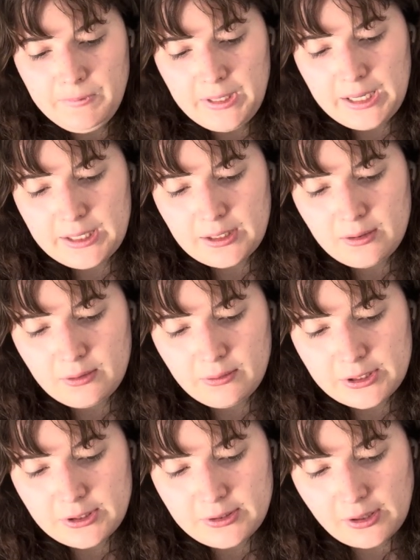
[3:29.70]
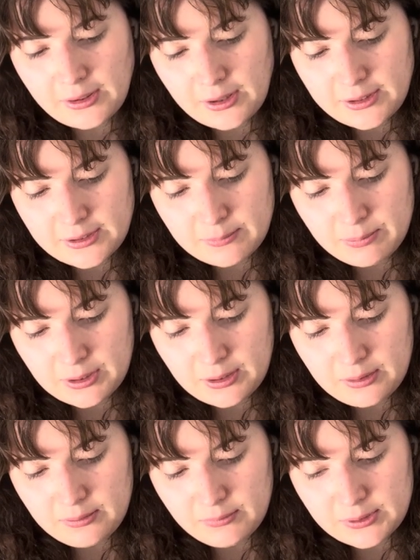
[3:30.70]
and I don't know, I just thought that this
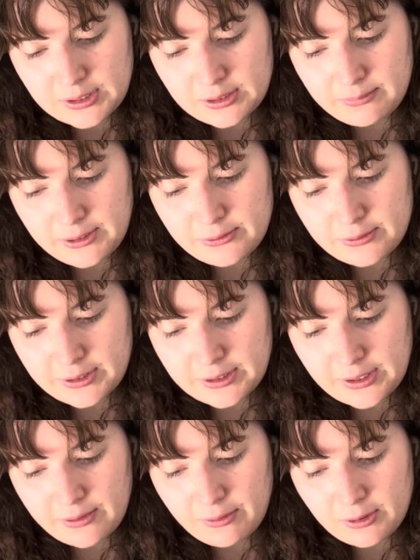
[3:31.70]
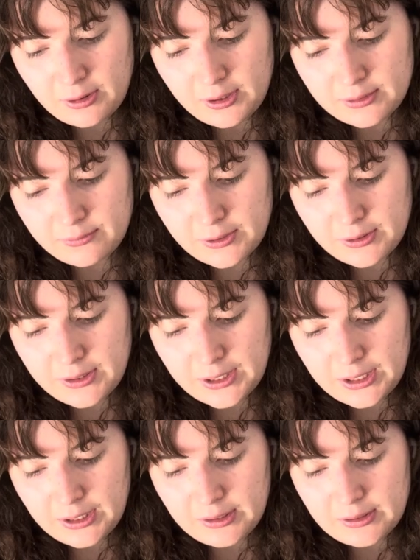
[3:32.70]
book was going to be interesting. I've heard a lot of good
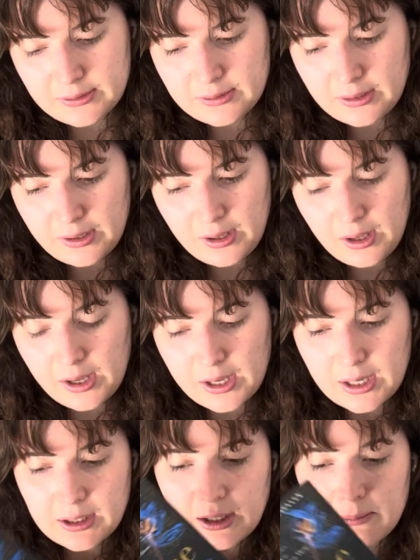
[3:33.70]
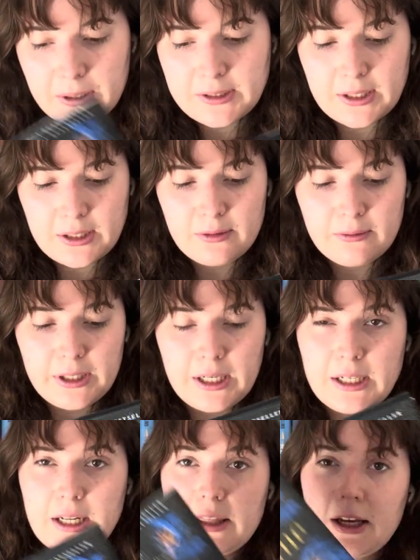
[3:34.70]
things, and I'm excited to read it,
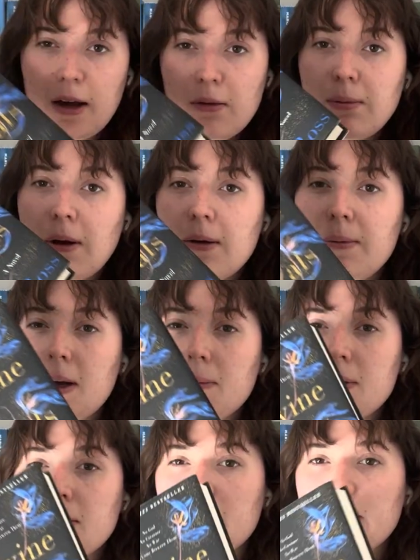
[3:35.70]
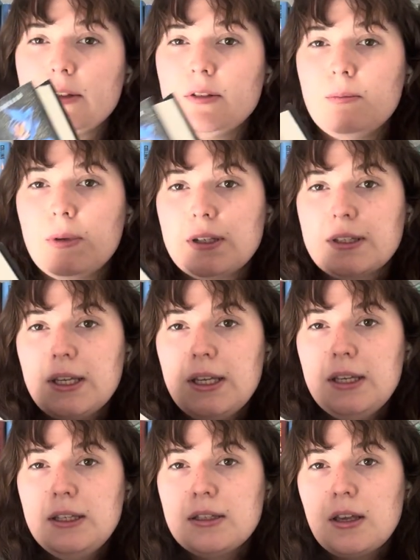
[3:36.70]
and I think I will probably pick up this book soon because it
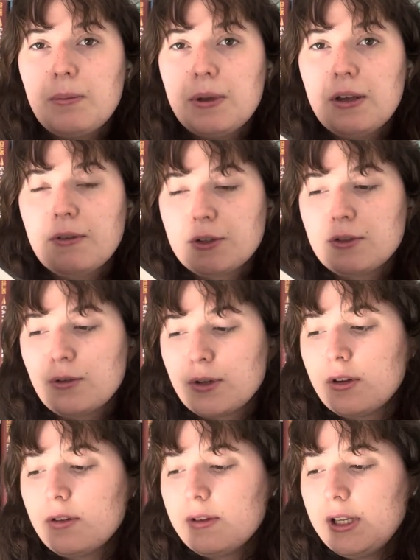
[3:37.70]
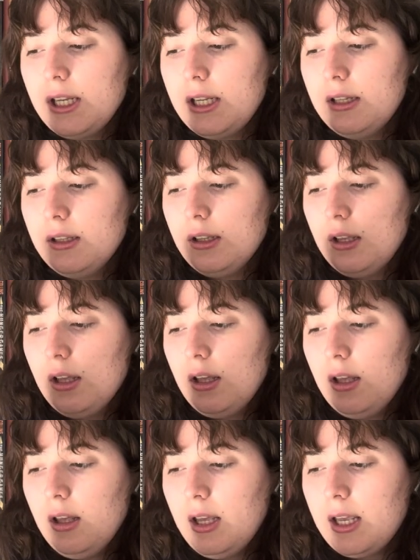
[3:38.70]
is a bit of a shorter read
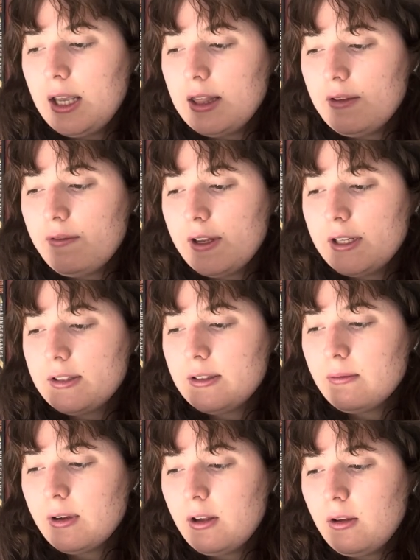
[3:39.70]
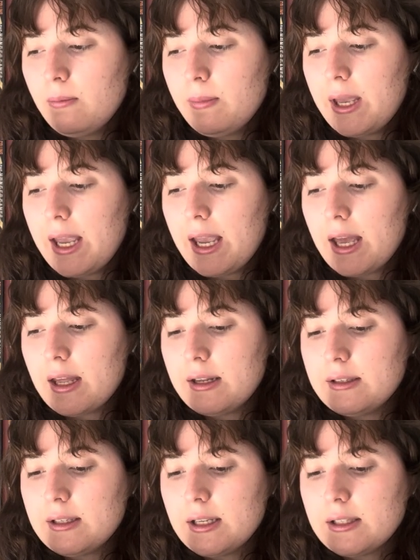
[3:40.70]
in the fantasy realm,
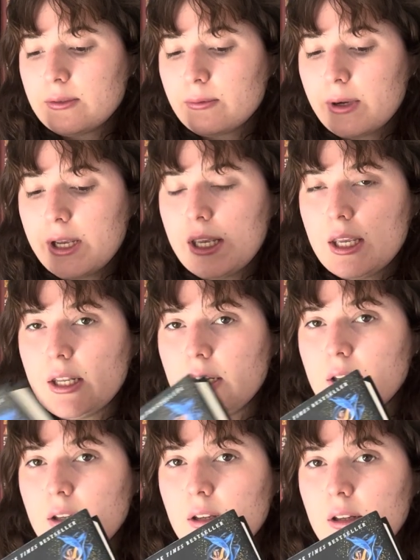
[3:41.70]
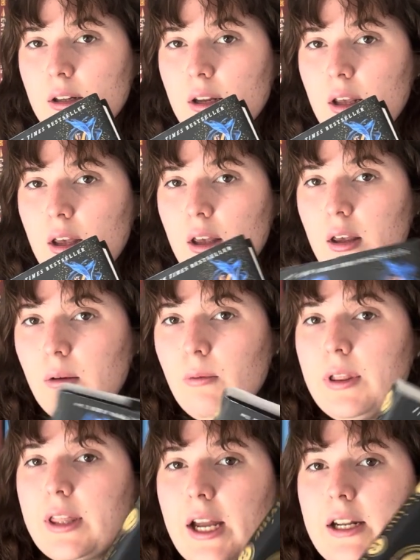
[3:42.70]
and it's written
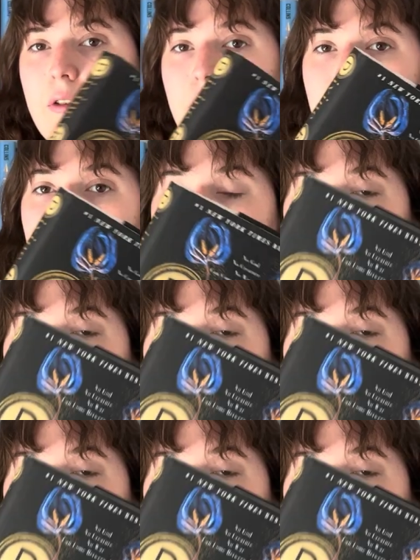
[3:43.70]
with kind of bigger